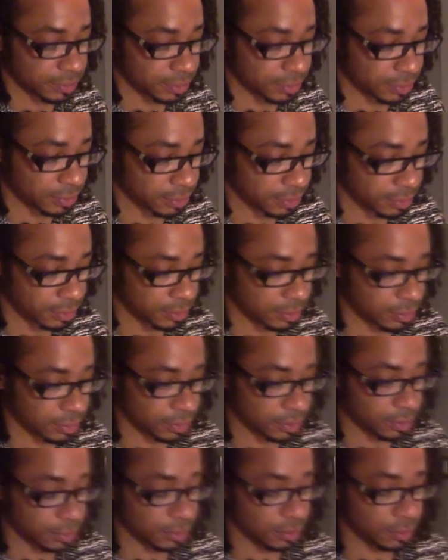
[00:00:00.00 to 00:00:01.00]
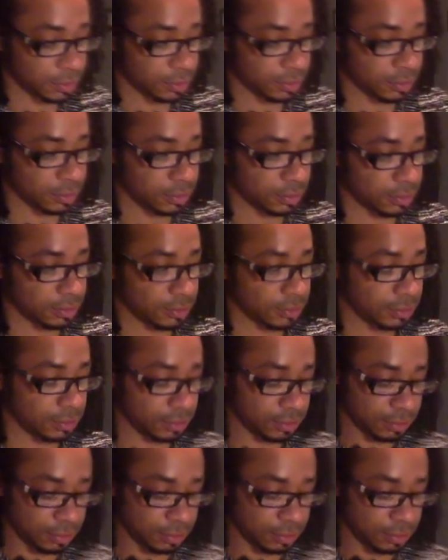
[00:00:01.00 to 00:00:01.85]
(silence)